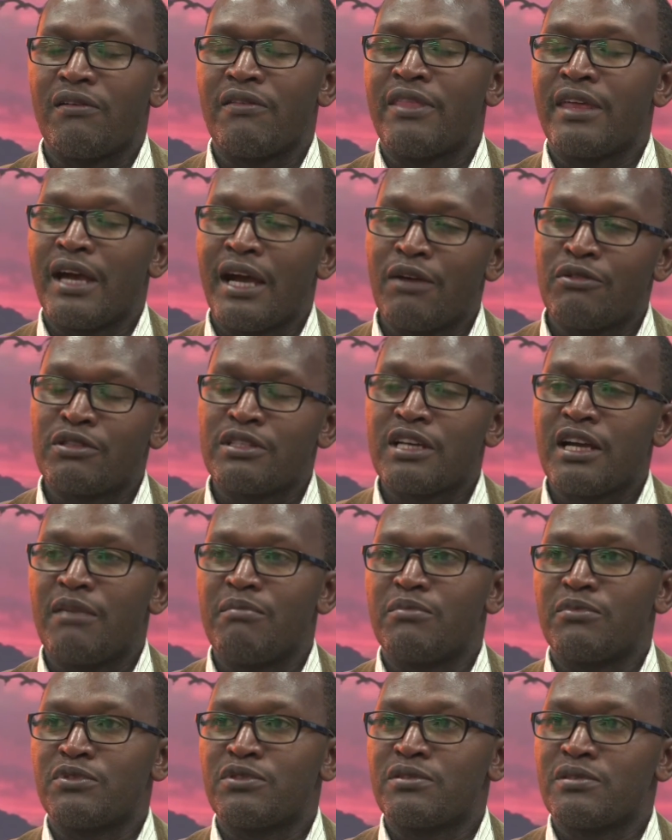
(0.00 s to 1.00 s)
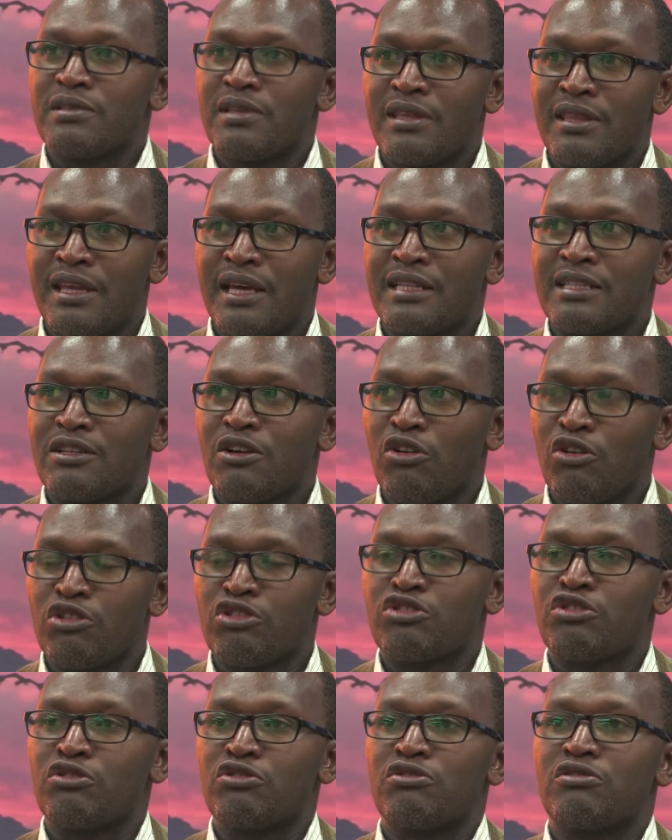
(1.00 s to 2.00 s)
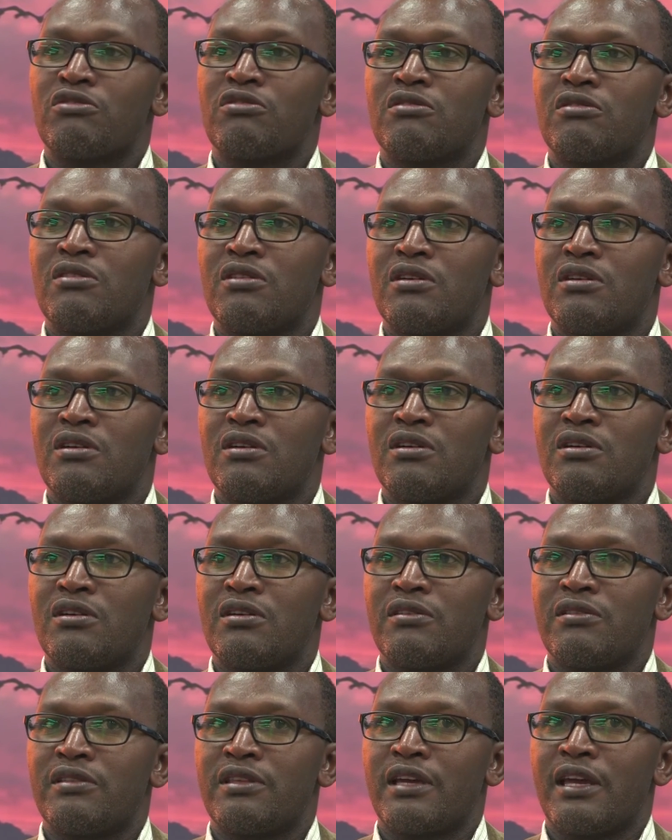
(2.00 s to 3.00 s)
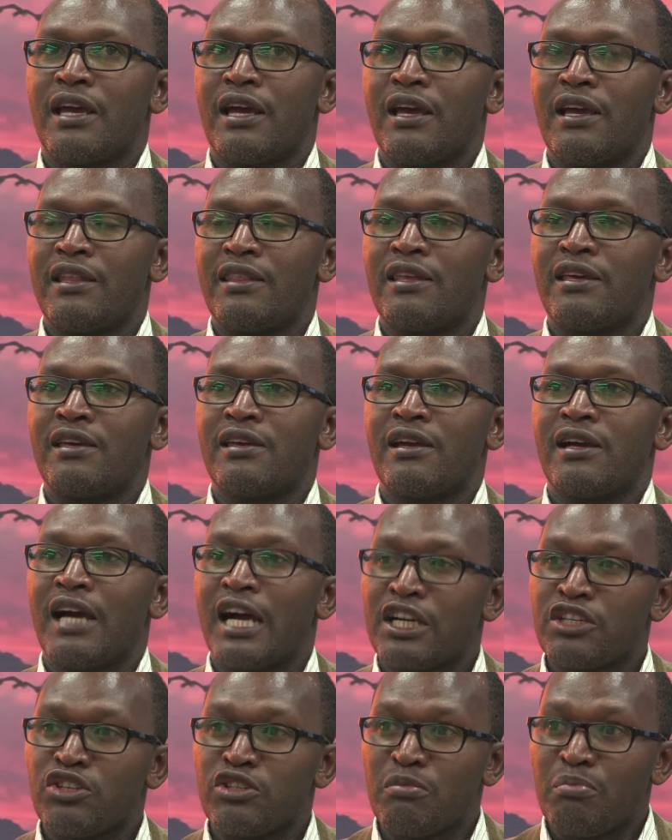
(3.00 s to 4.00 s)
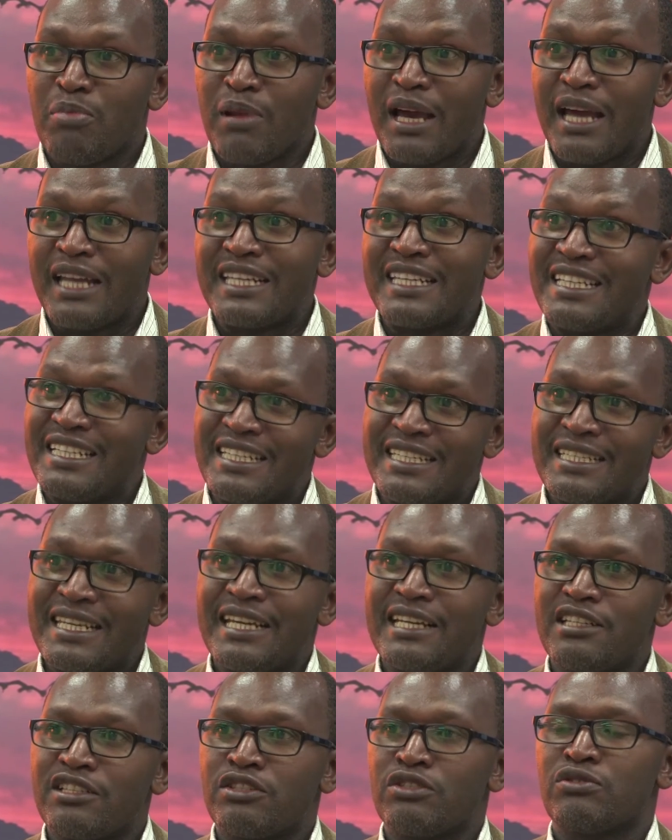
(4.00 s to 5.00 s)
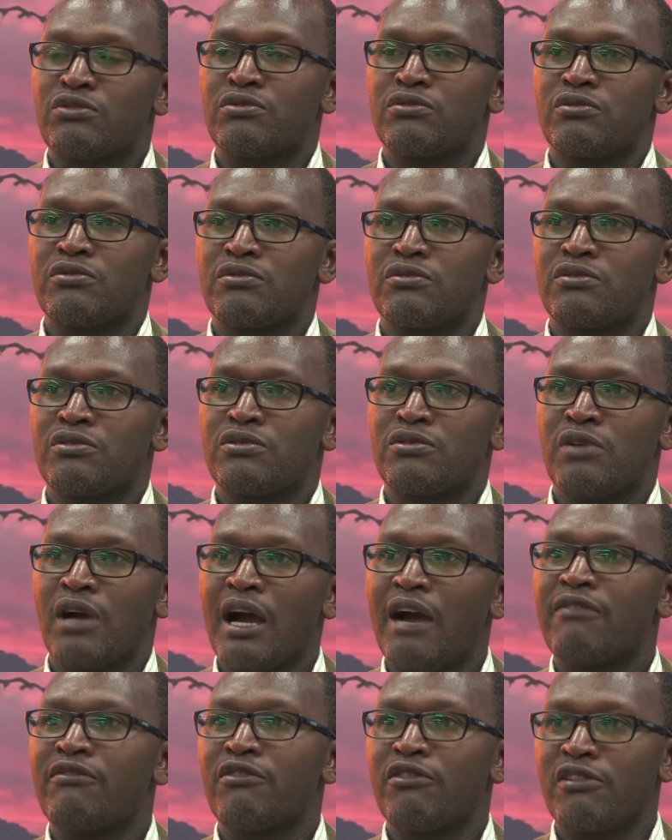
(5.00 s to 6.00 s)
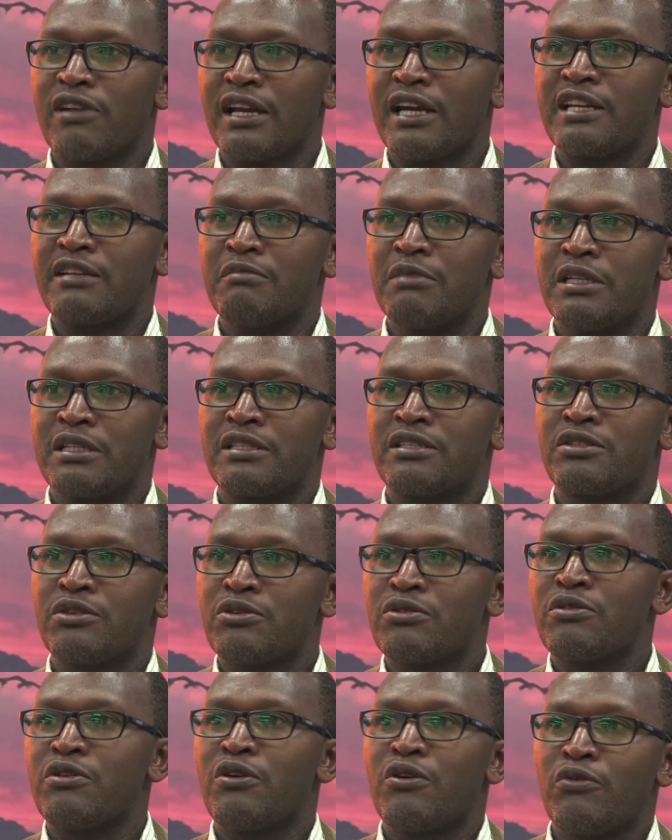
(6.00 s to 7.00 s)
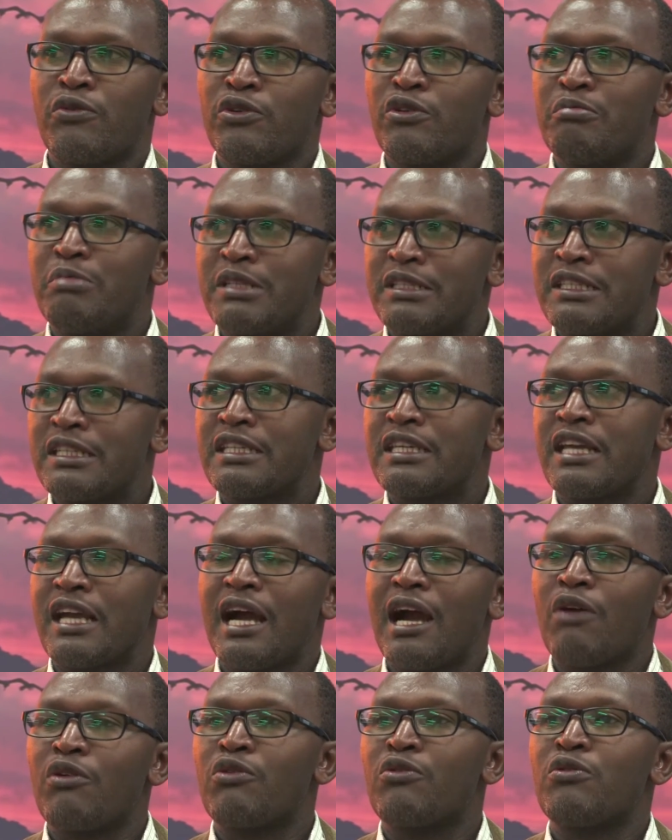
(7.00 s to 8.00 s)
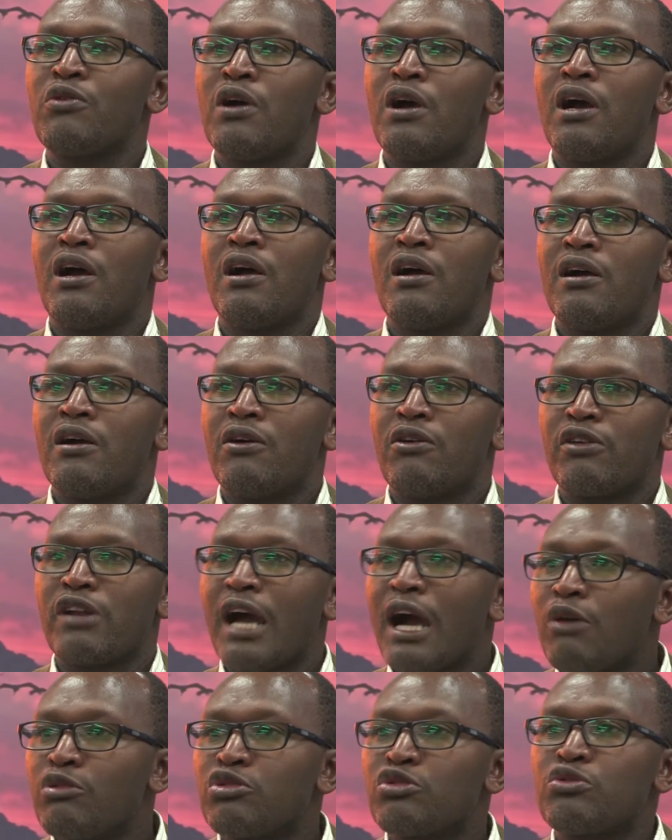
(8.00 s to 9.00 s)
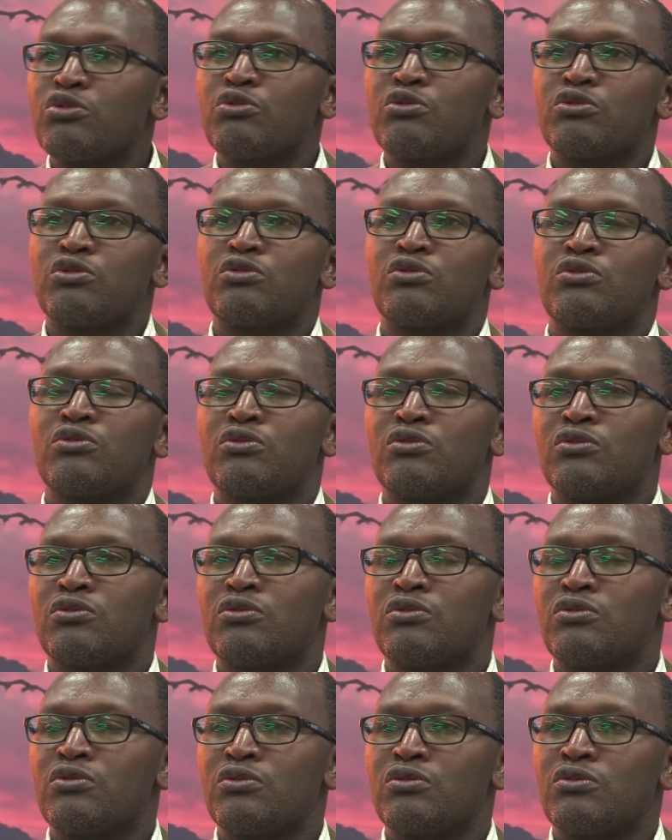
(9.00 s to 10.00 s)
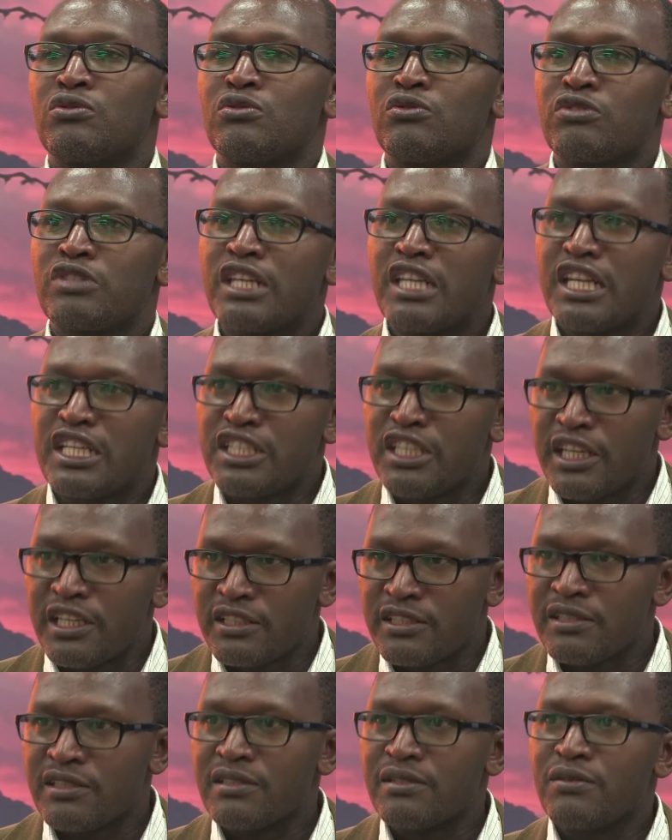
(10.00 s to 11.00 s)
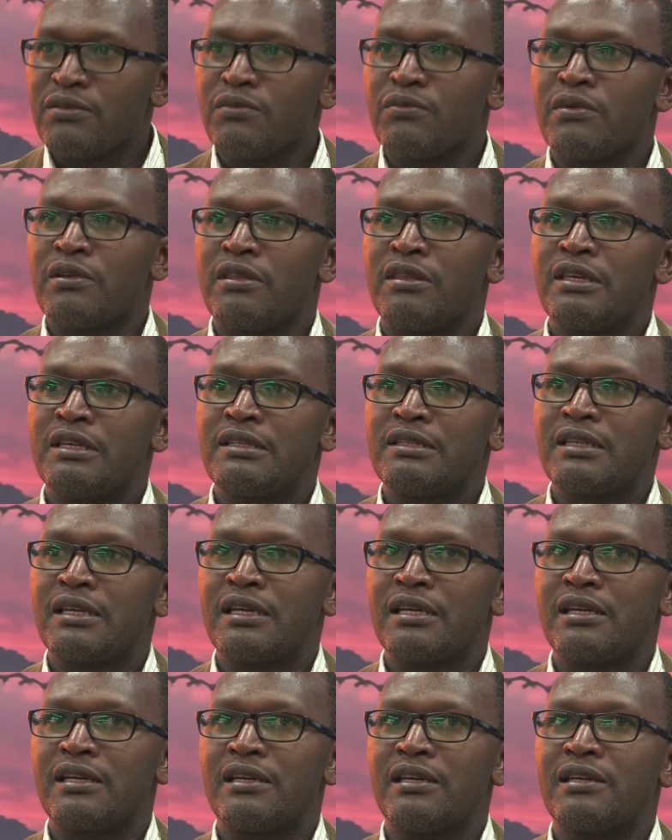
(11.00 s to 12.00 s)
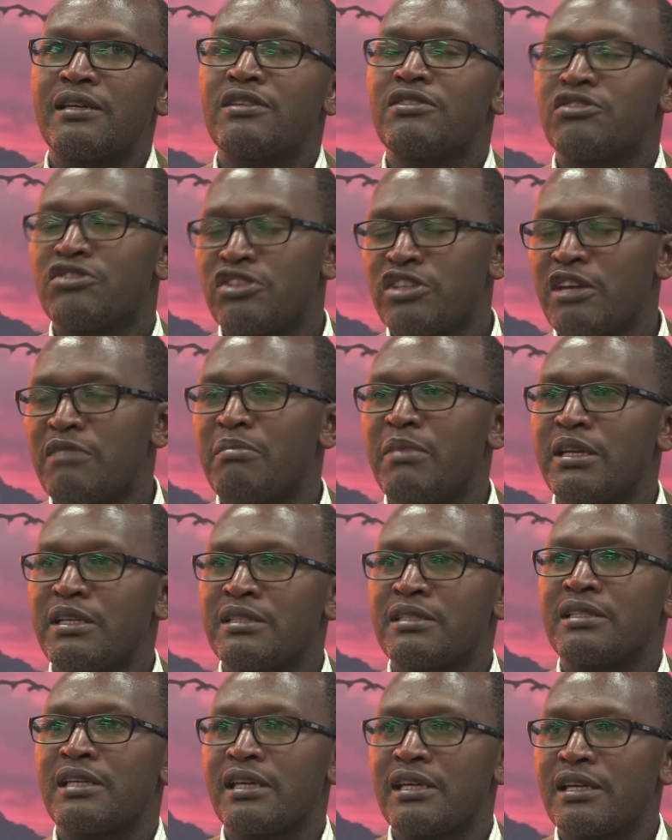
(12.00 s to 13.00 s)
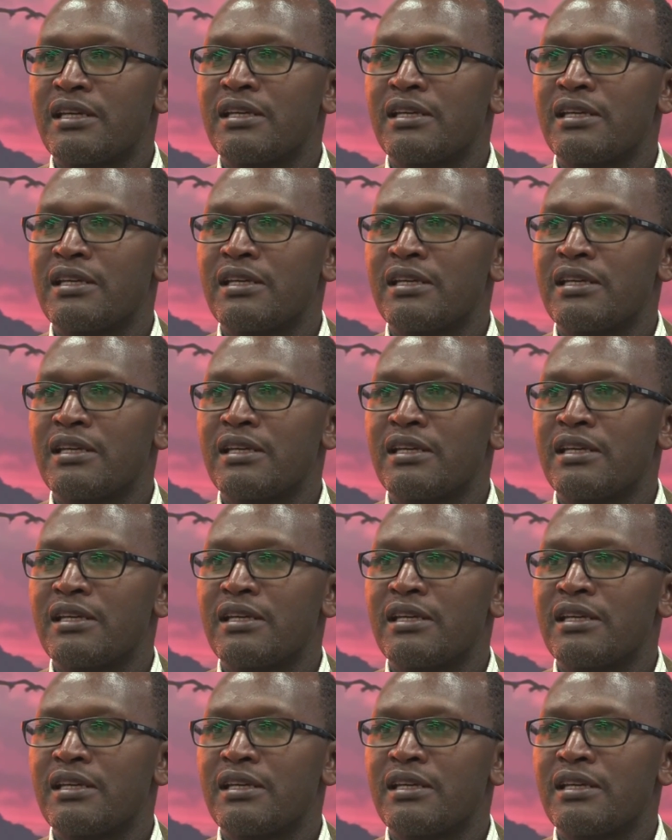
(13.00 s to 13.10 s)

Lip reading: the outcomes that also the action plan intends to have on land birds. So we'll be seeking how to synergize with these CMS